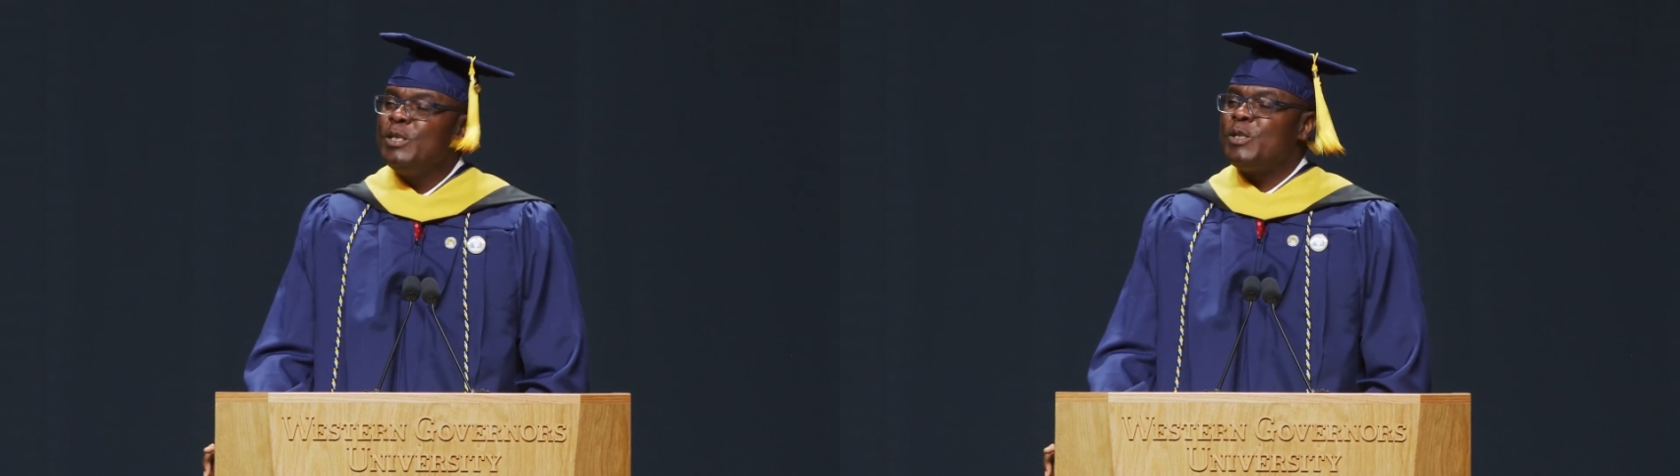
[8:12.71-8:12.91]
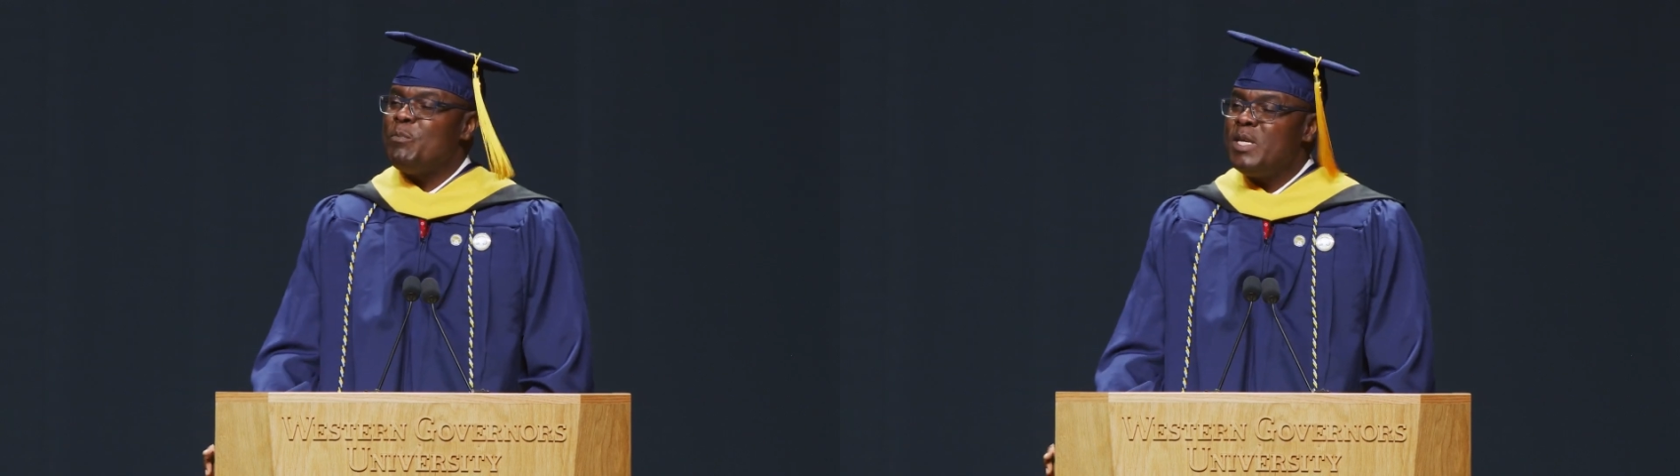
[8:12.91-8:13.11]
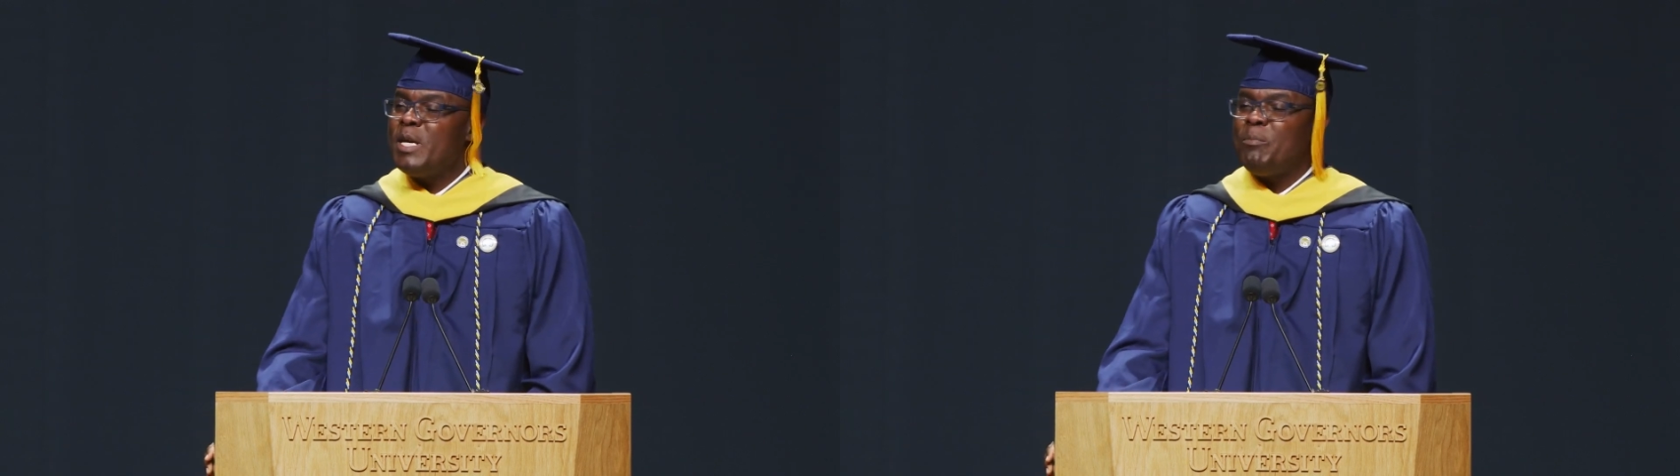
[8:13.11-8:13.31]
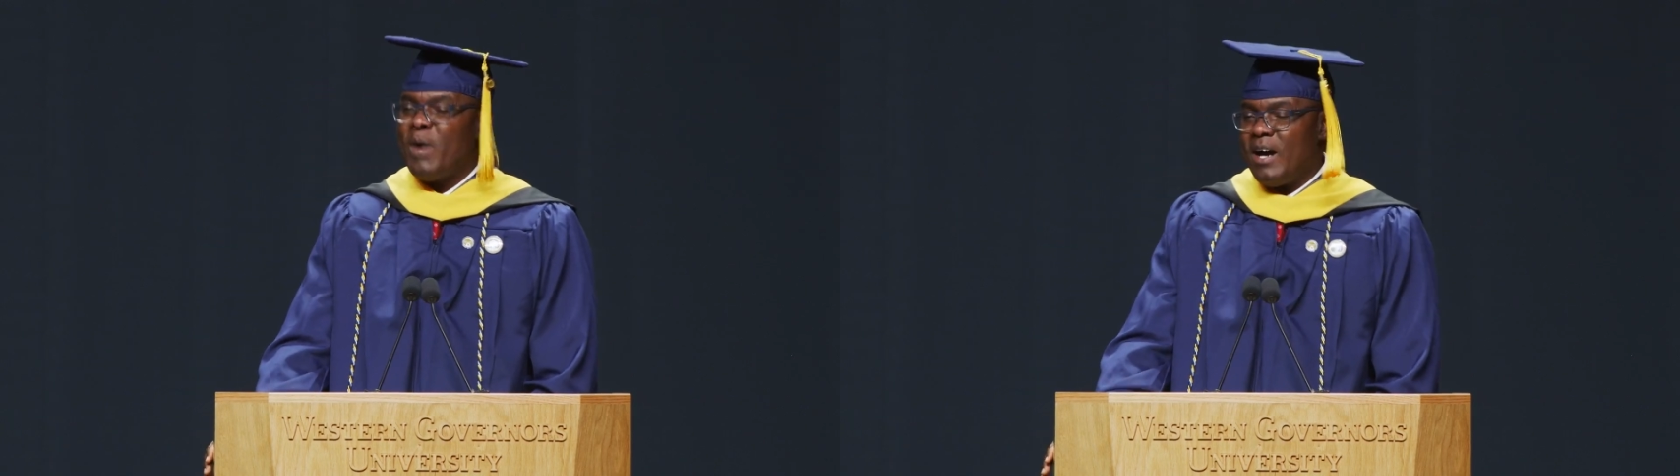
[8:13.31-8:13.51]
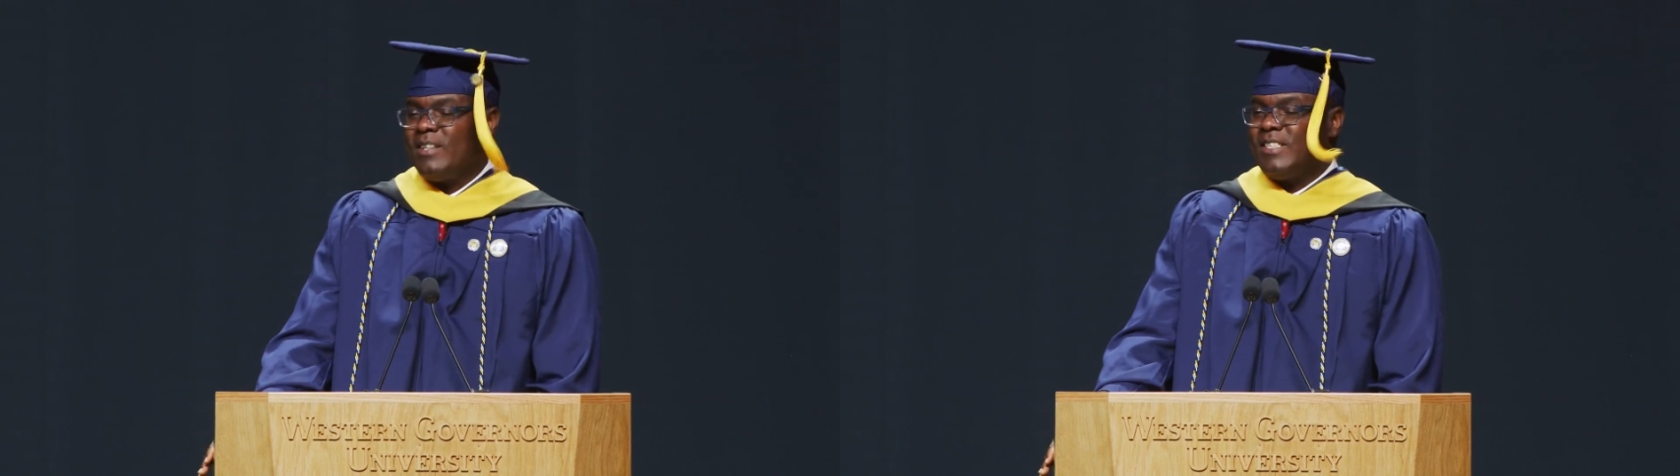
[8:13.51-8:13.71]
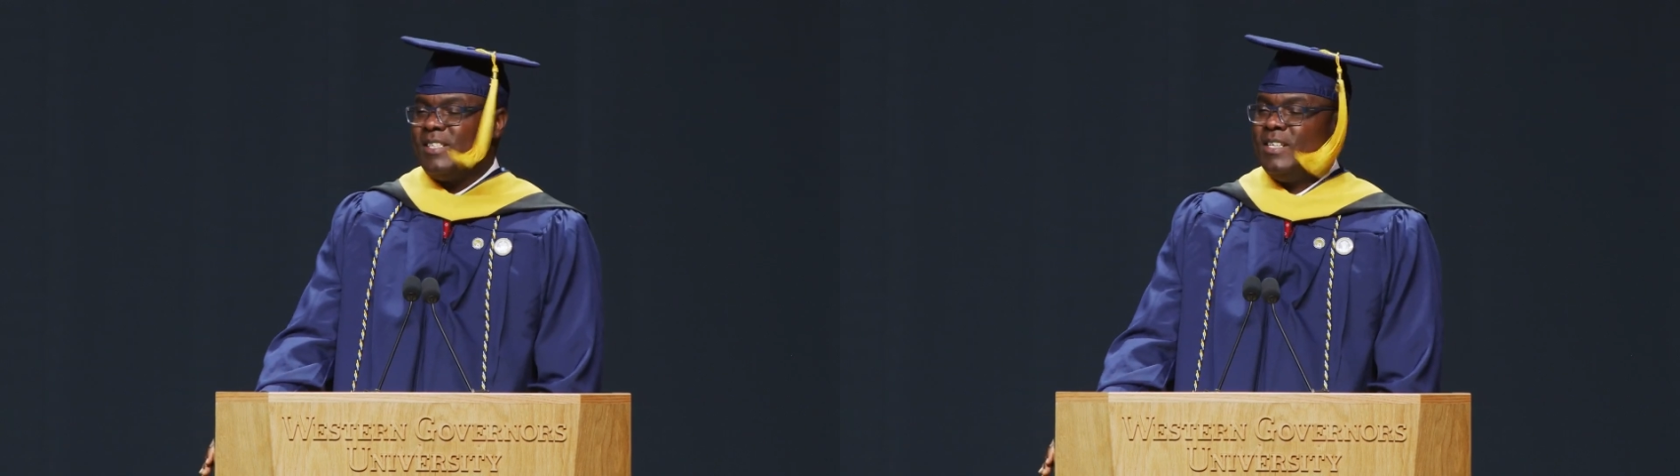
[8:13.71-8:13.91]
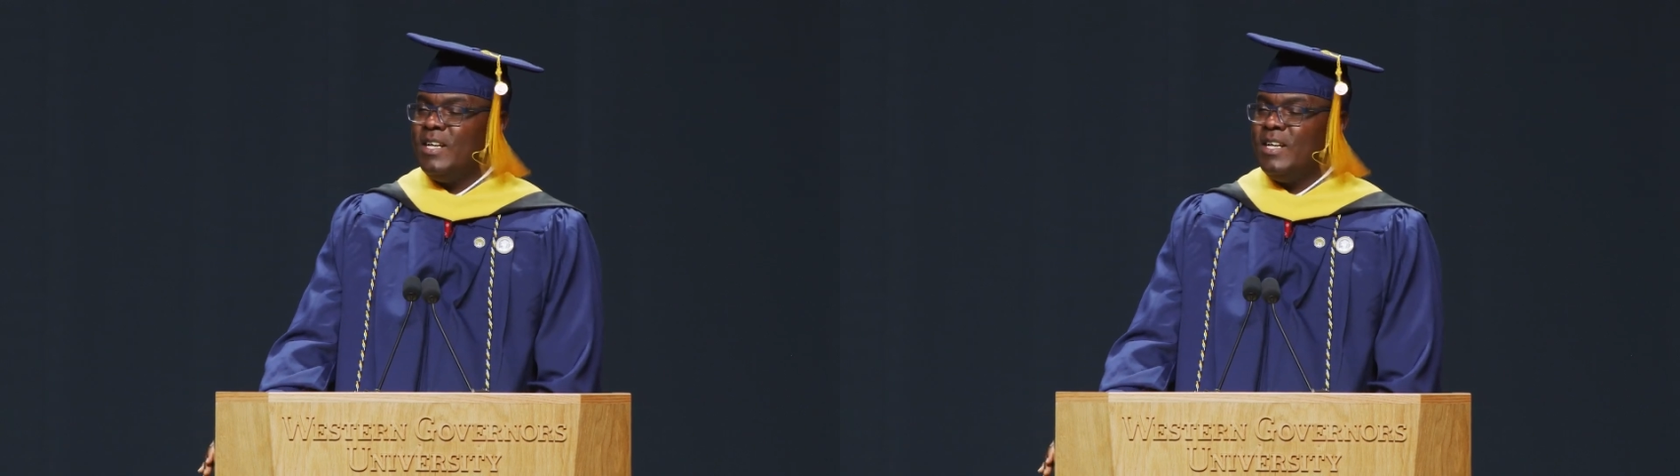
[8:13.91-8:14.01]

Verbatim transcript: to be a part